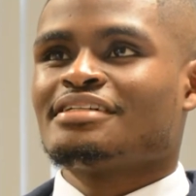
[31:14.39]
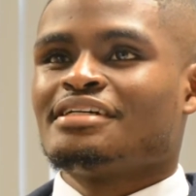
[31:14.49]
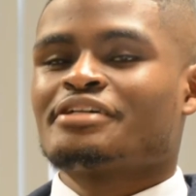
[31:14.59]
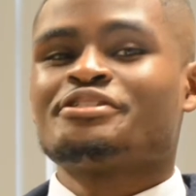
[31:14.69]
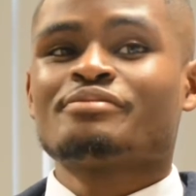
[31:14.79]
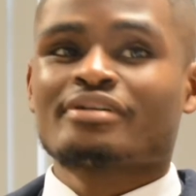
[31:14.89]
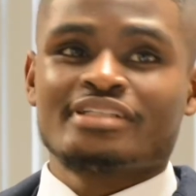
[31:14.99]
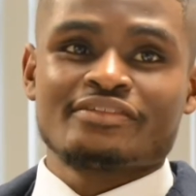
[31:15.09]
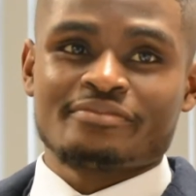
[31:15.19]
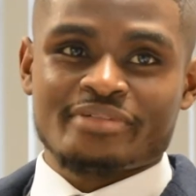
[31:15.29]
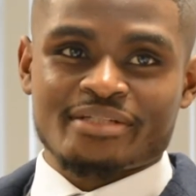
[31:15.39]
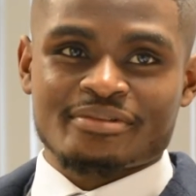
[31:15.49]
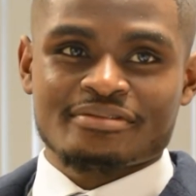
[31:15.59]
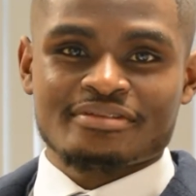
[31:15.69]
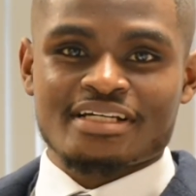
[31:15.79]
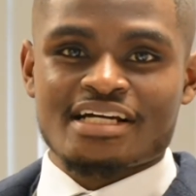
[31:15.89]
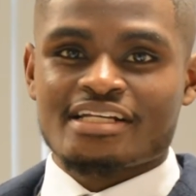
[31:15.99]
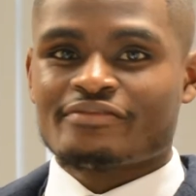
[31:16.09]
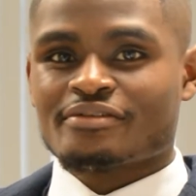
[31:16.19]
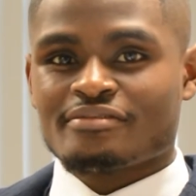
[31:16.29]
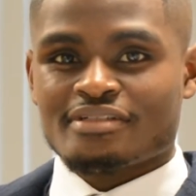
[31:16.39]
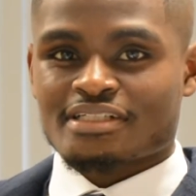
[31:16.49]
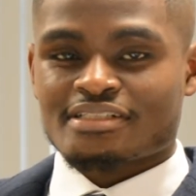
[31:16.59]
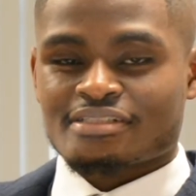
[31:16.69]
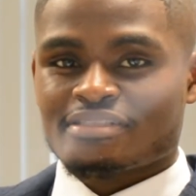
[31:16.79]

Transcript: because you work with different people, and if you look into,